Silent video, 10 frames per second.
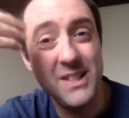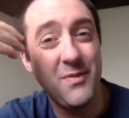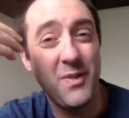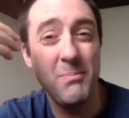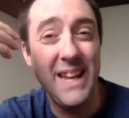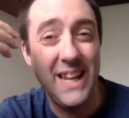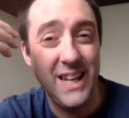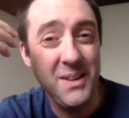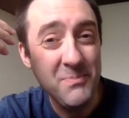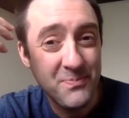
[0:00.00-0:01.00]
I mean, for
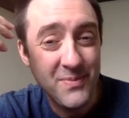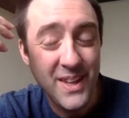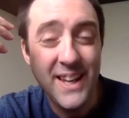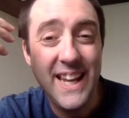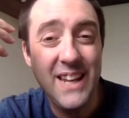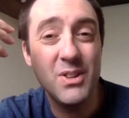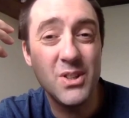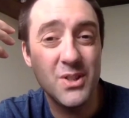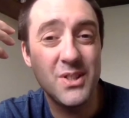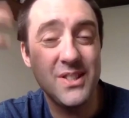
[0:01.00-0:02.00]
me,
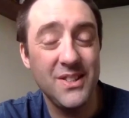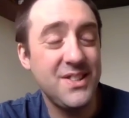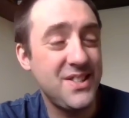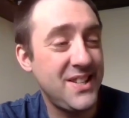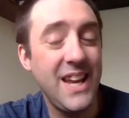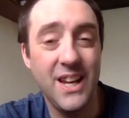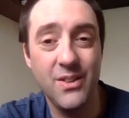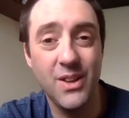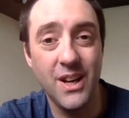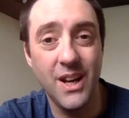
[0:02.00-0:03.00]
even just
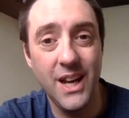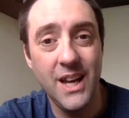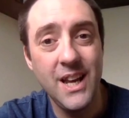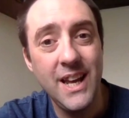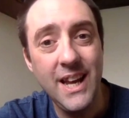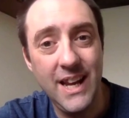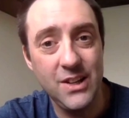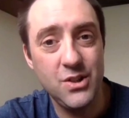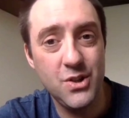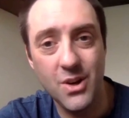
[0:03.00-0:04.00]
seeing the
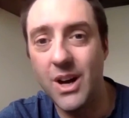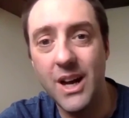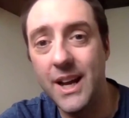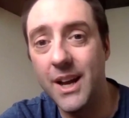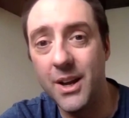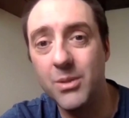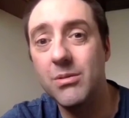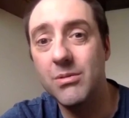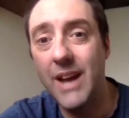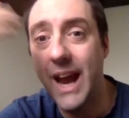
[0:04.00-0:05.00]

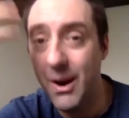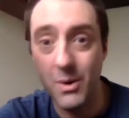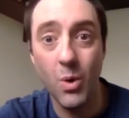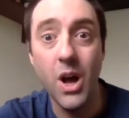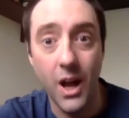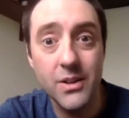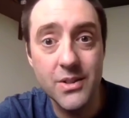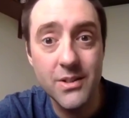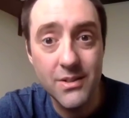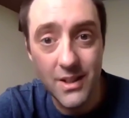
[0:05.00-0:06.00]
itch.io how it
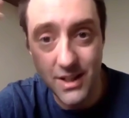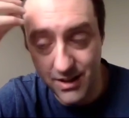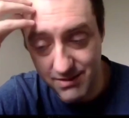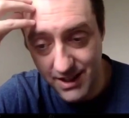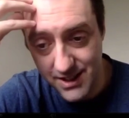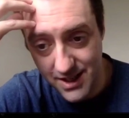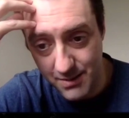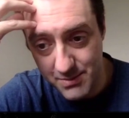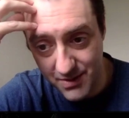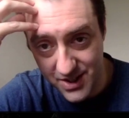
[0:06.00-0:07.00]
works,
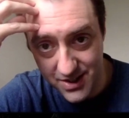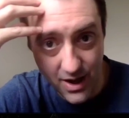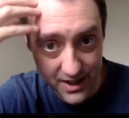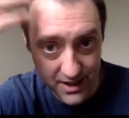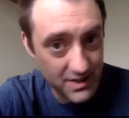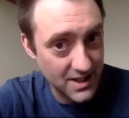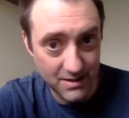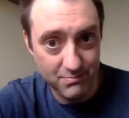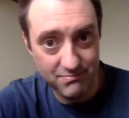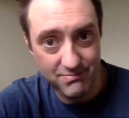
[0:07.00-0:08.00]
in terms of the site,
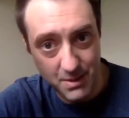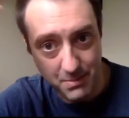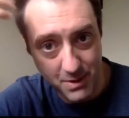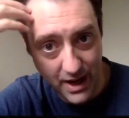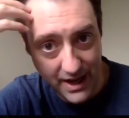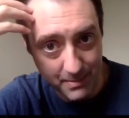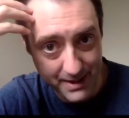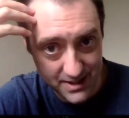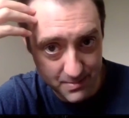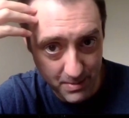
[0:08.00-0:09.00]
because you've been
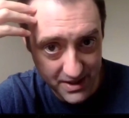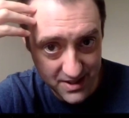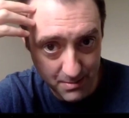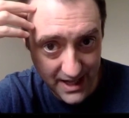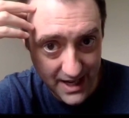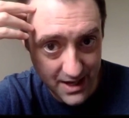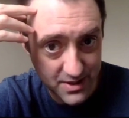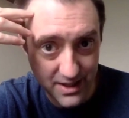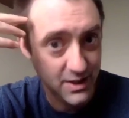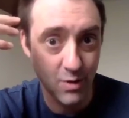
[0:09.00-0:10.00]
recommended to me by
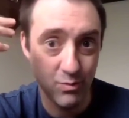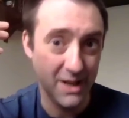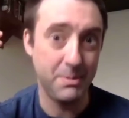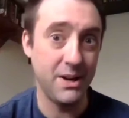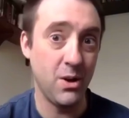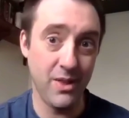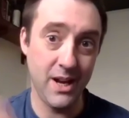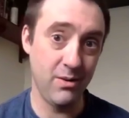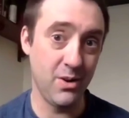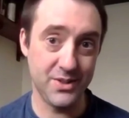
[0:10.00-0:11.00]
somebody else, and I'd not really
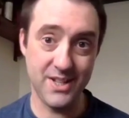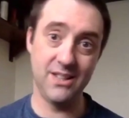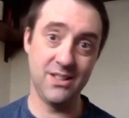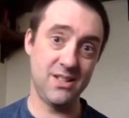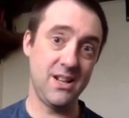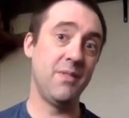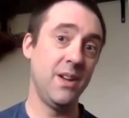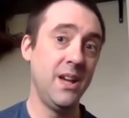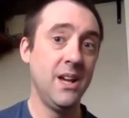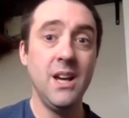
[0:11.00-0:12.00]
been on there and not seen the
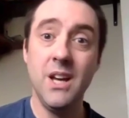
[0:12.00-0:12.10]
stuff.